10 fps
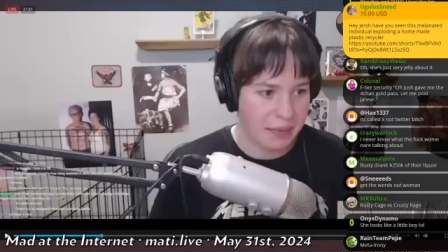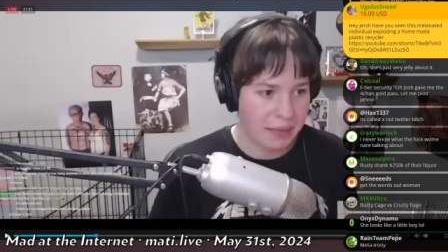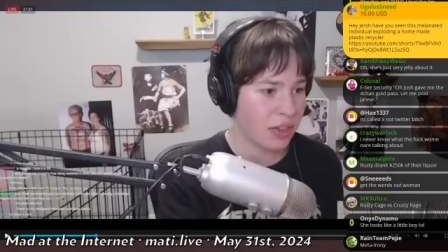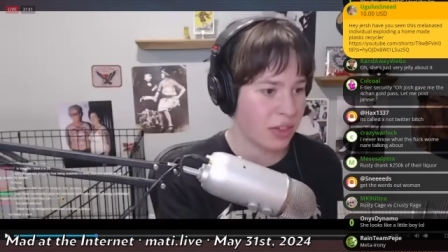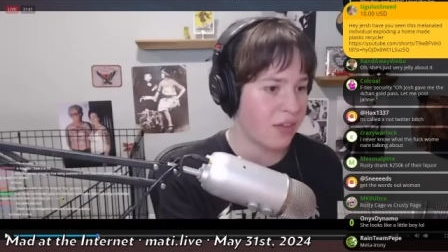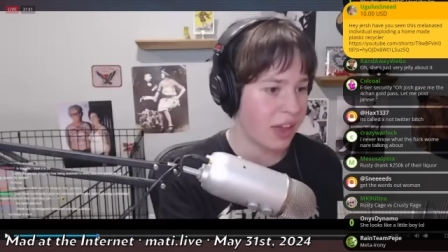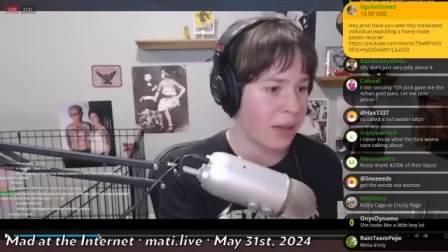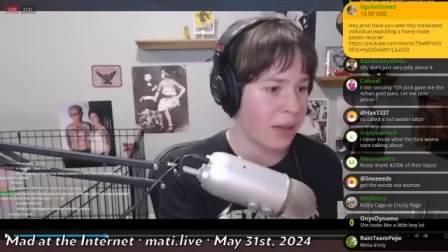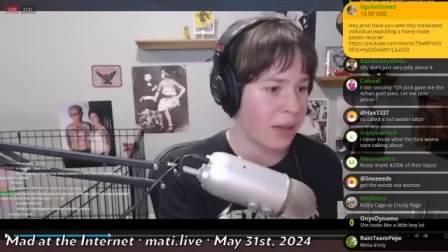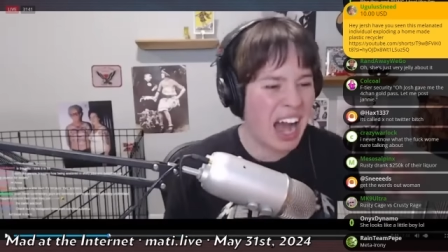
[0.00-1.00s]
rusty
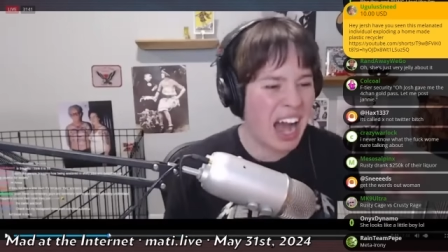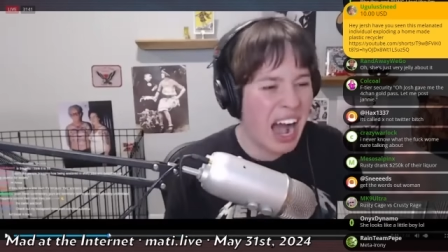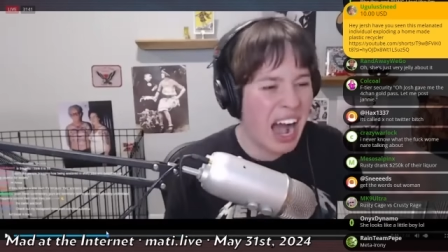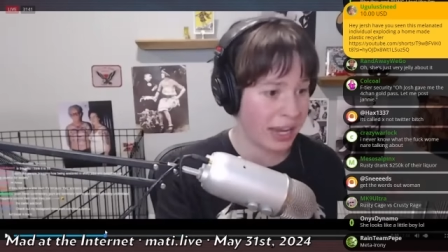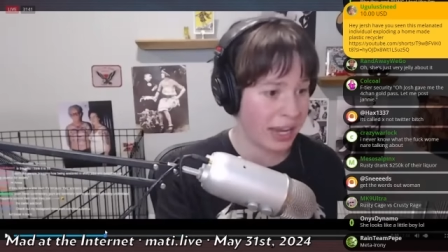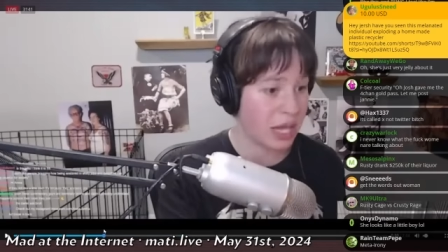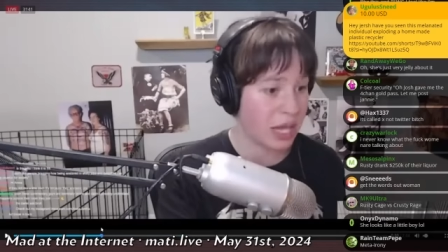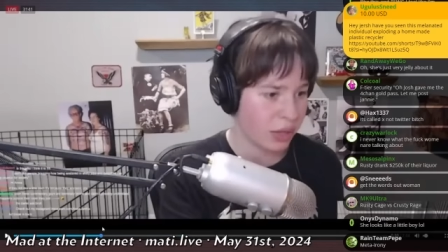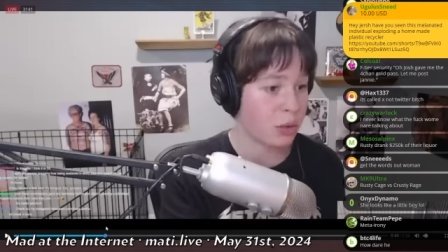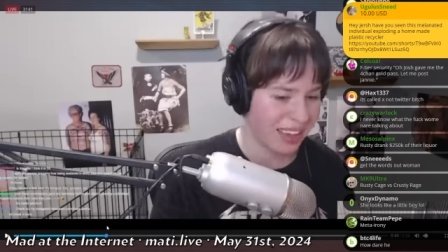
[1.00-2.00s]
spoons
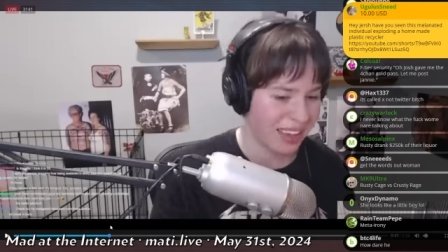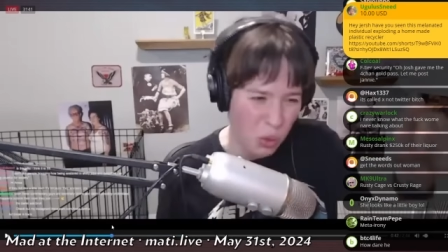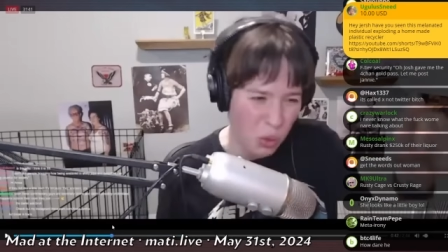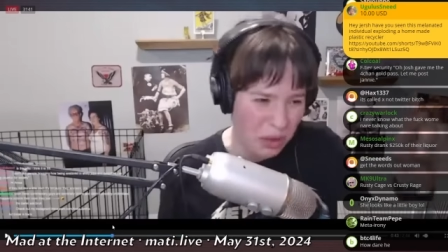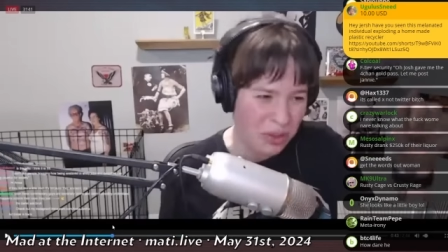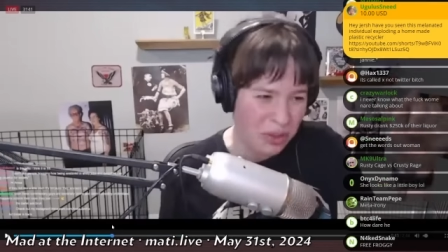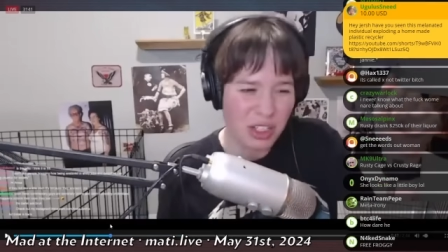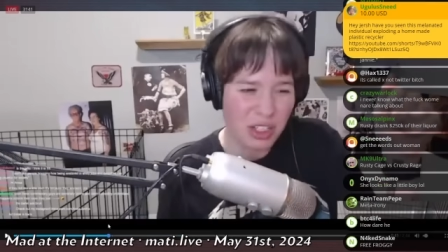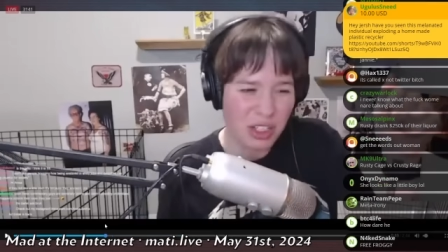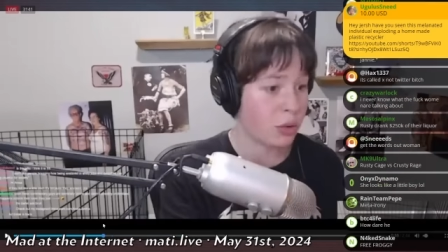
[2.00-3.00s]
Rusty
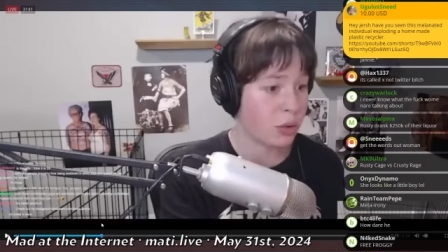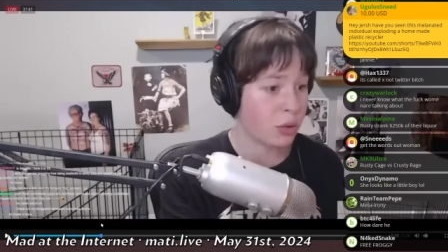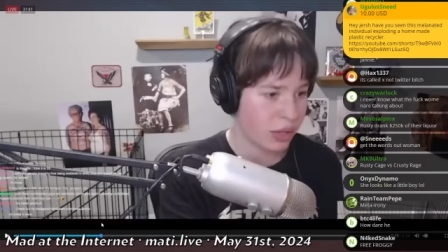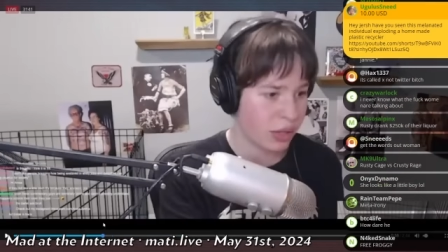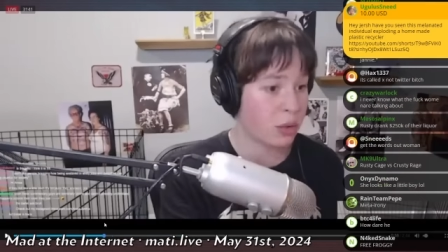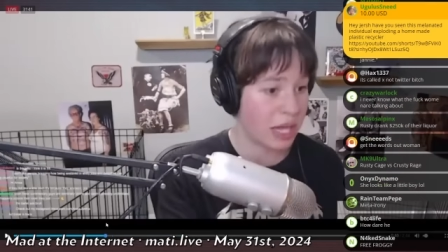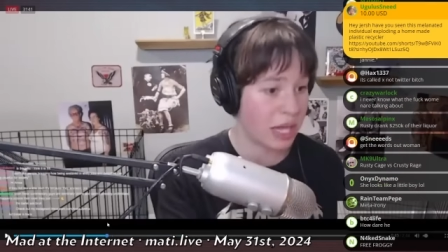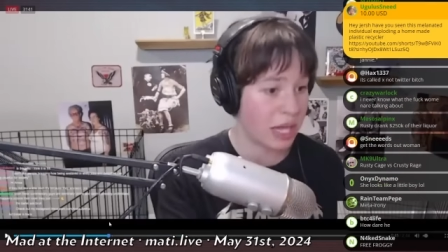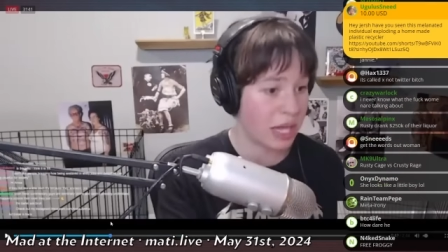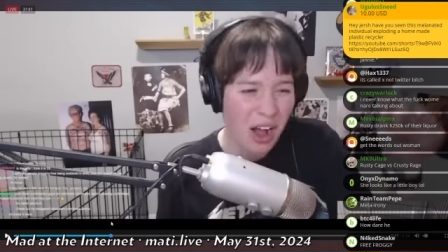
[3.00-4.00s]
spoons feel
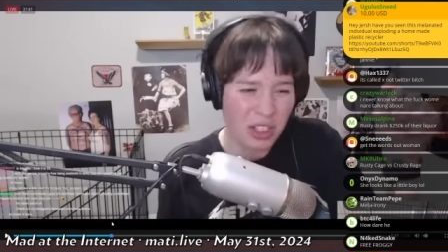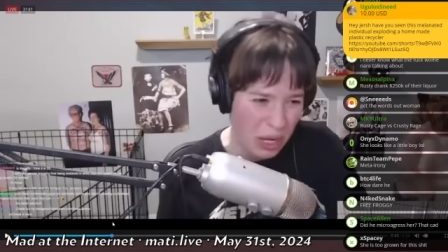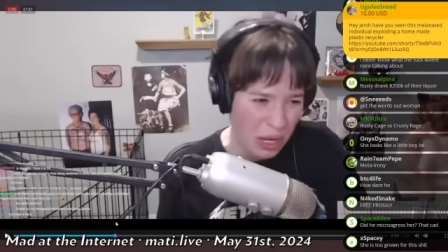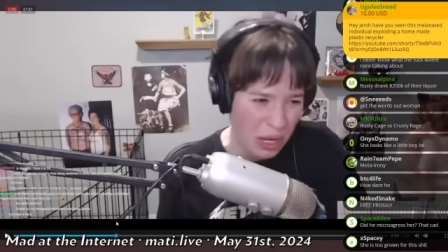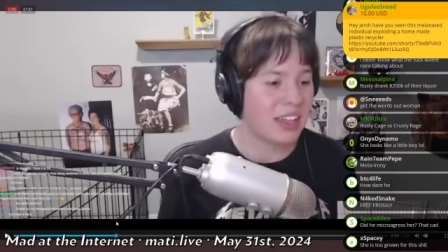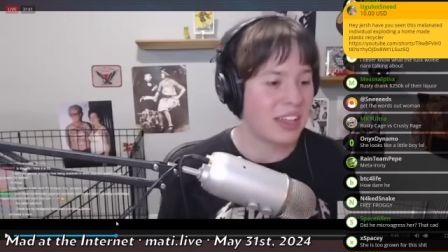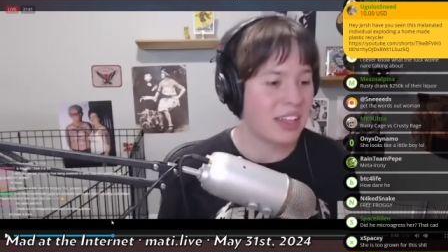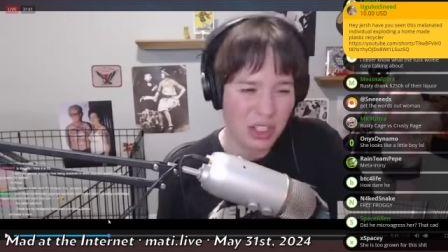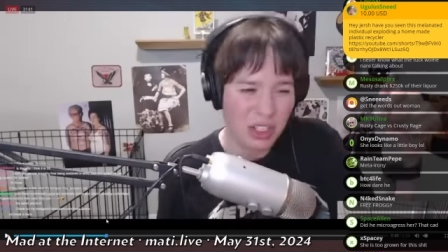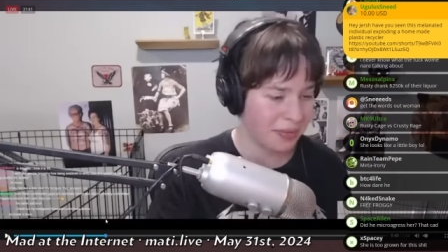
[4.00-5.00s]
good on my
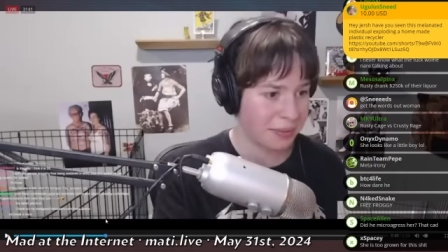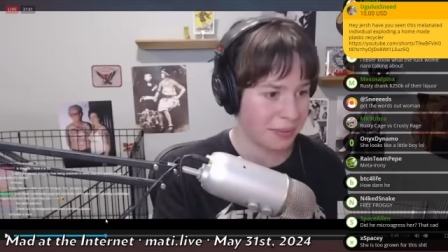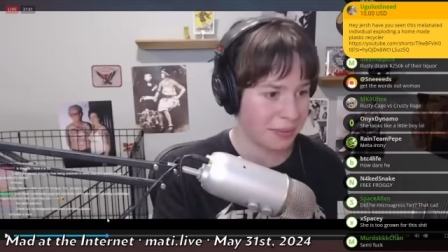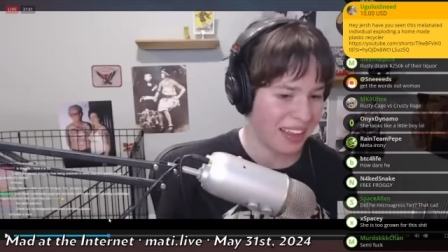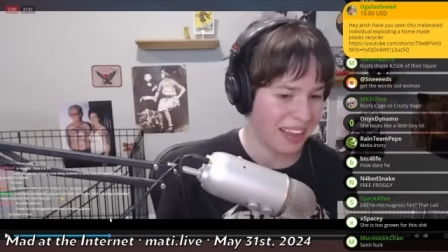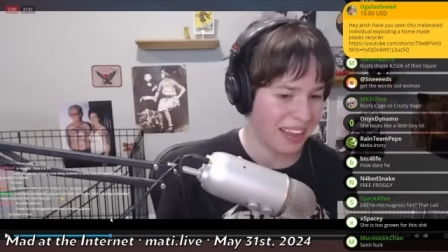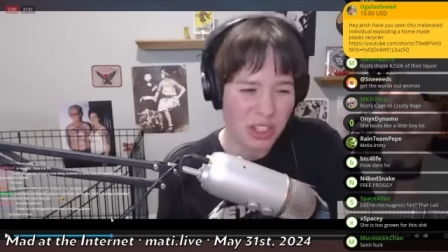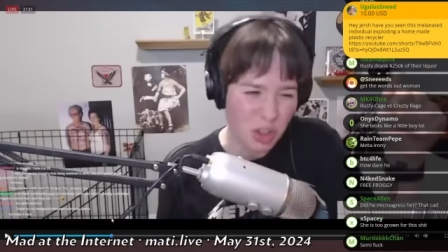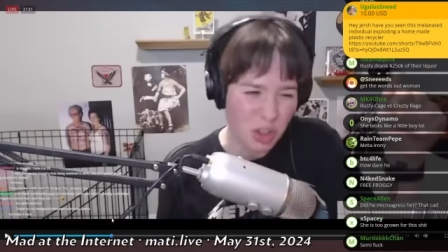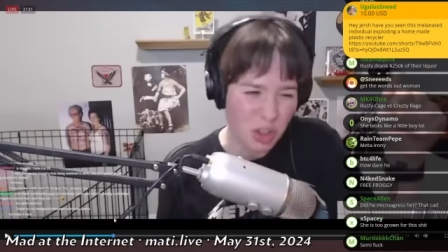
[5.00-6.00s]
sausage
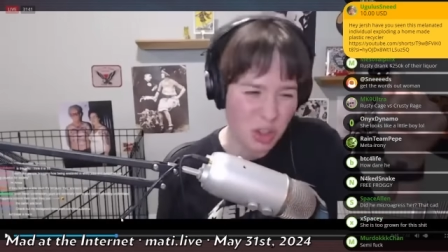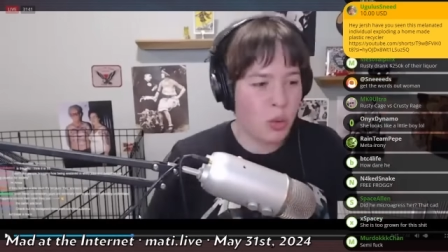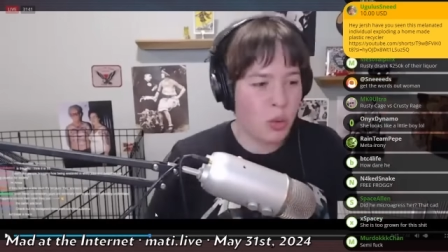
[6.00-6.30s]
fingers.